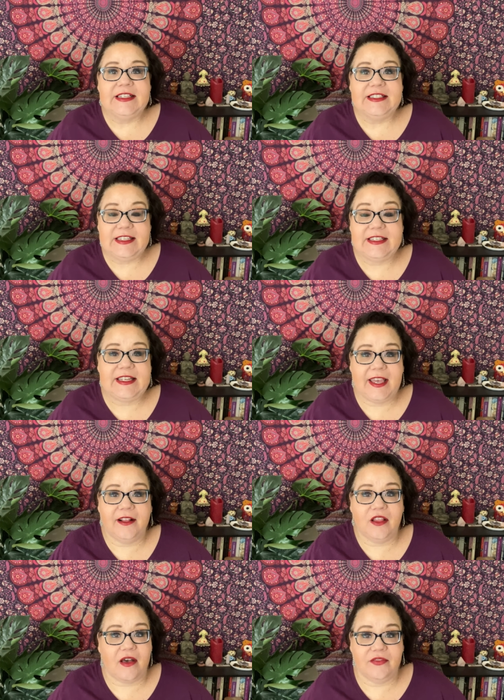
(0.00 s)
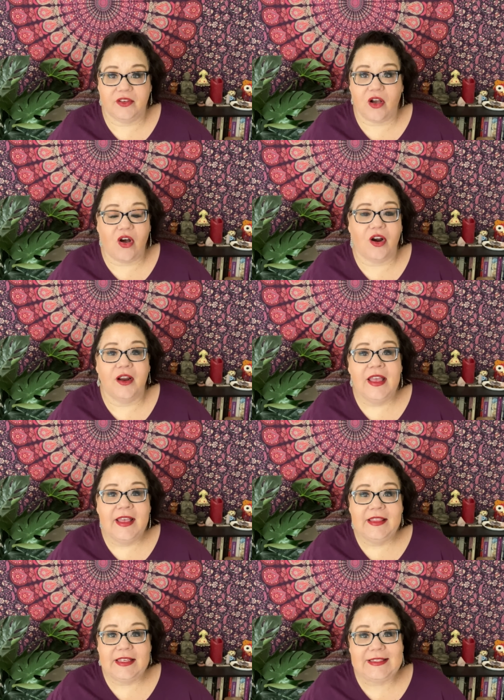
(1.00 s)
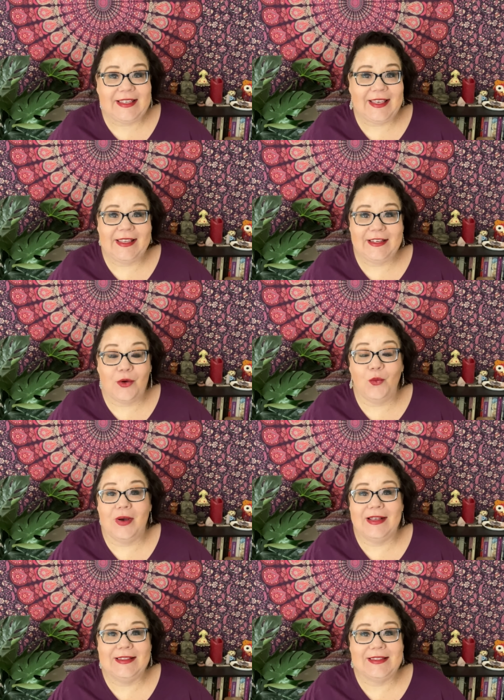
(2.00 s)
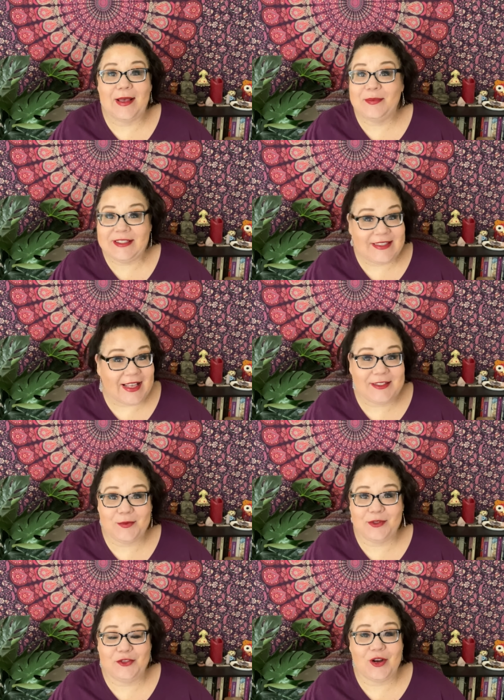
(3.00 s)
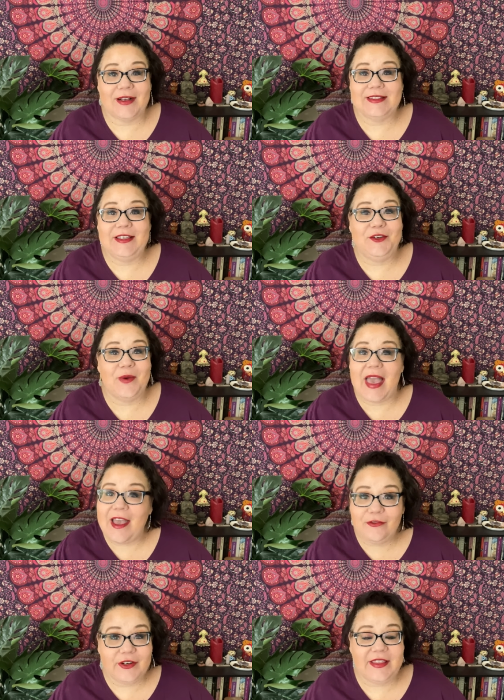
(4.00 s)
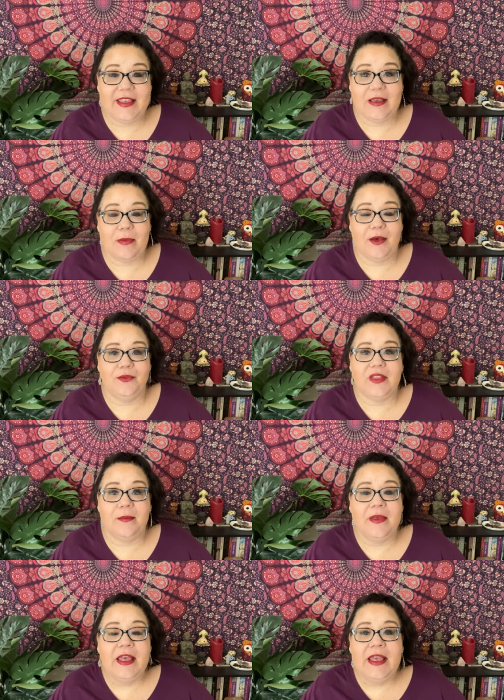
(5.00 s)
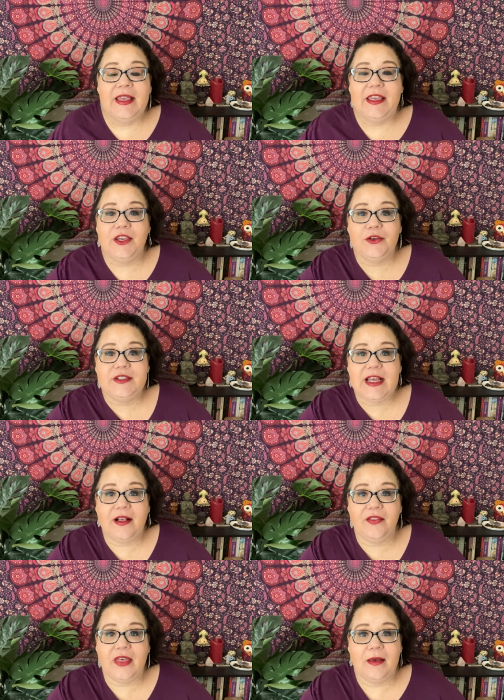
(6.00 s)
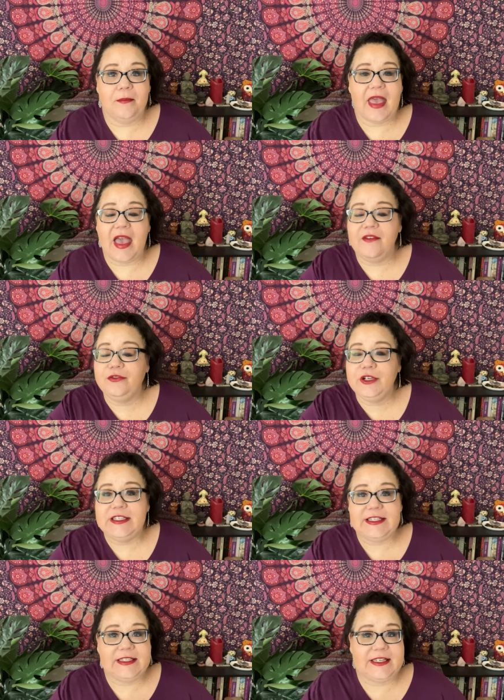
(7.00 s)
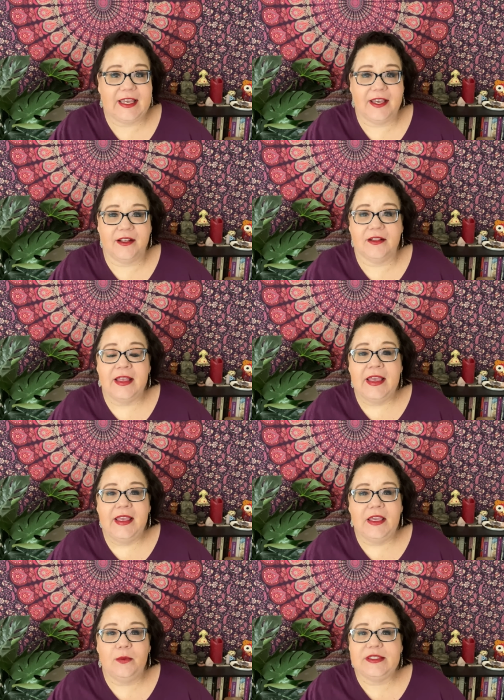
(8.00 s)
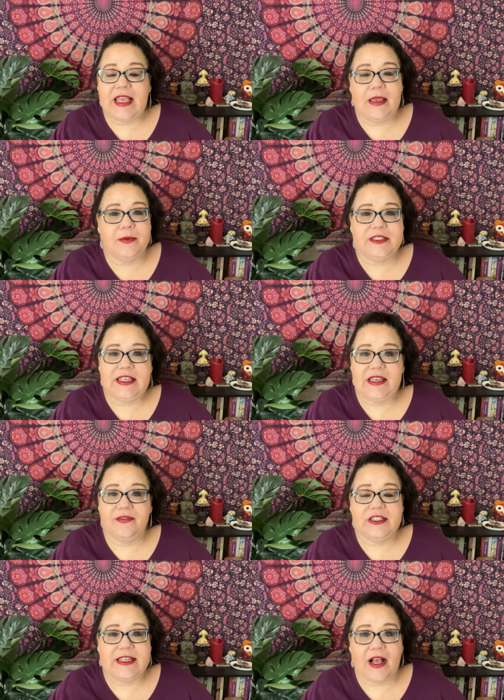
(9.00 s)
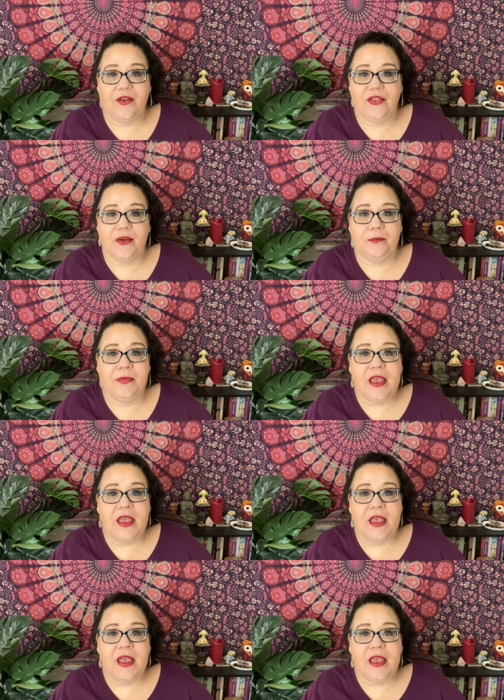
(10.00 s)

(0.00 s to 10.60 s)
detail of the car. This kid was obsessed with trucks. He knew everything about them. He could tell them every detail. He was able to even tell them